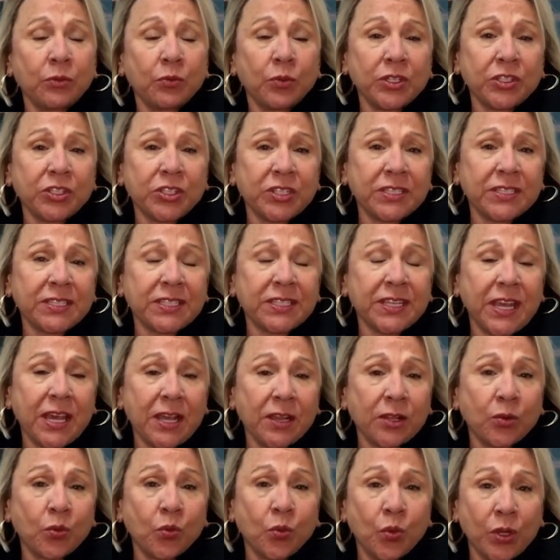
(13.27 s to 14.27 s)
which is
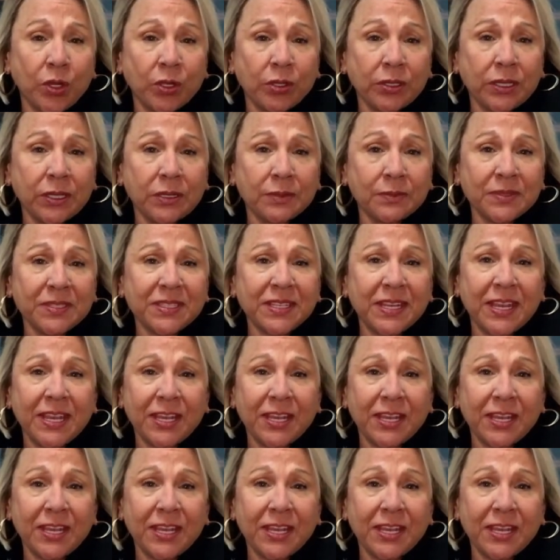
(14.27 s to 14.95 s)
Keller Williams